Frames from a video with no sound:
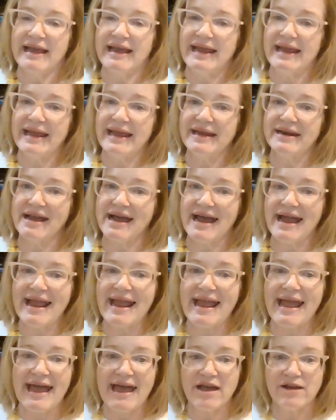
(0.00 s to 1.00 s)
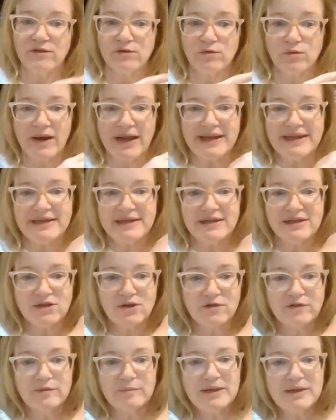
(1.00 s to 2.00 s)
And I have right
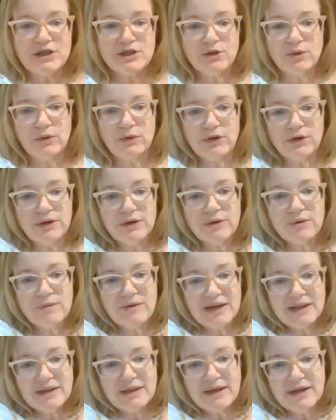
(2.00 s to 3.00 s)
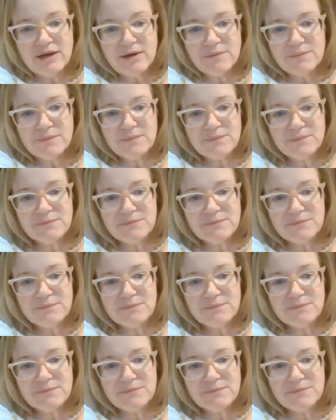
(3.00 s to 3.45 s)
here over my shoulder, right there,